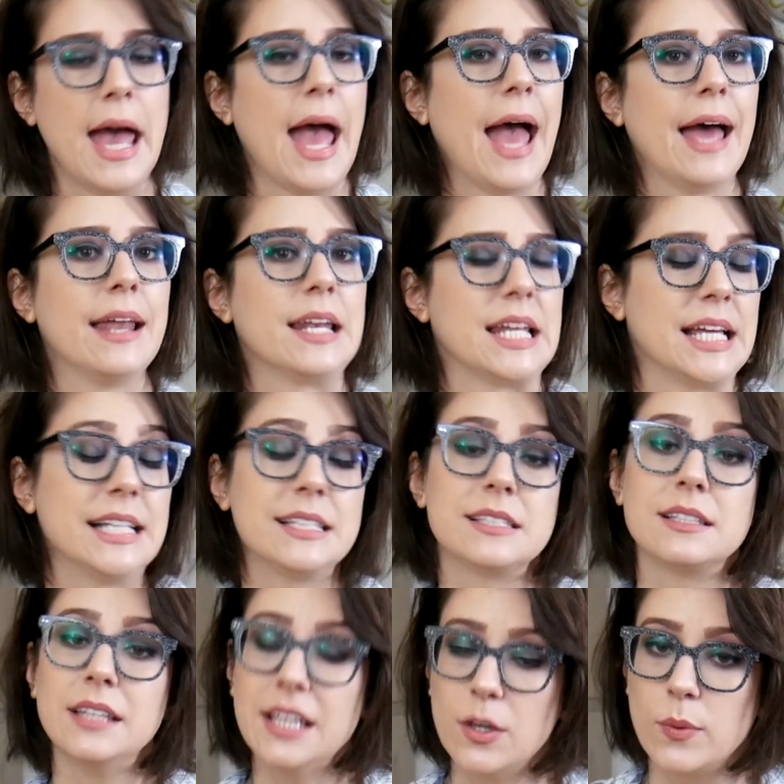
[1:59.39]
And
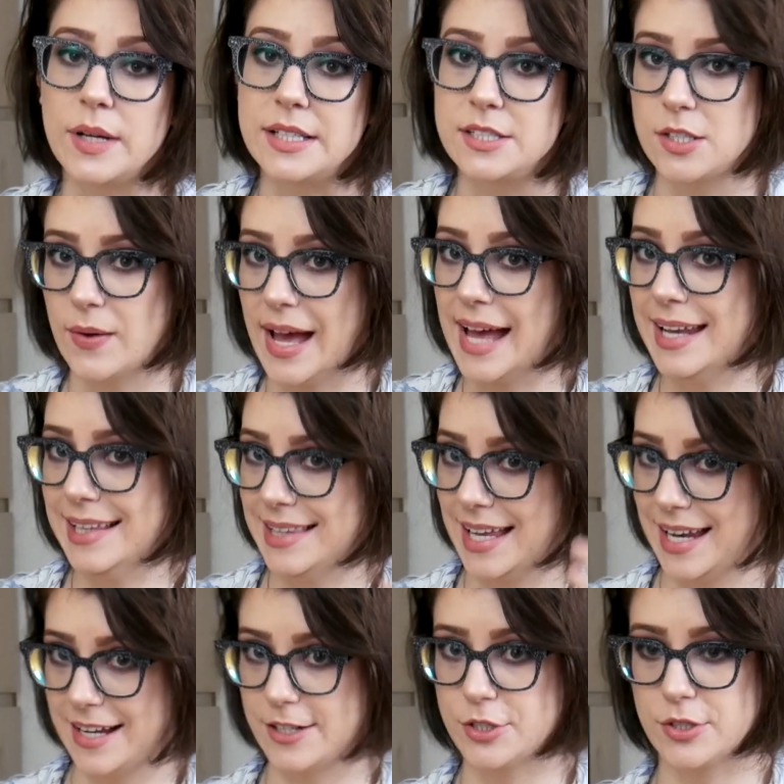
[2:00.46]
it's liquid, so adding
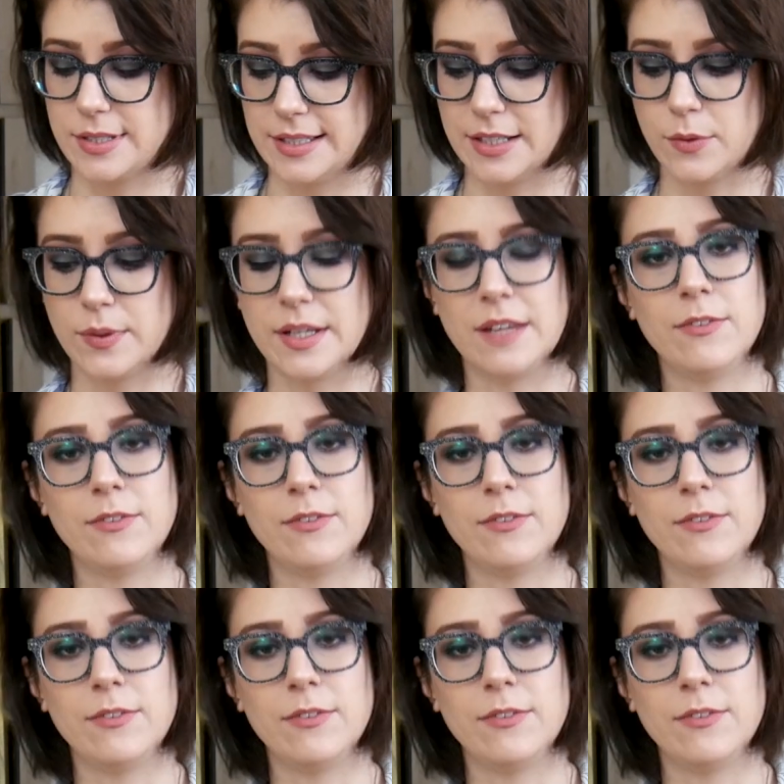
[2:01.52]
that extra liquid,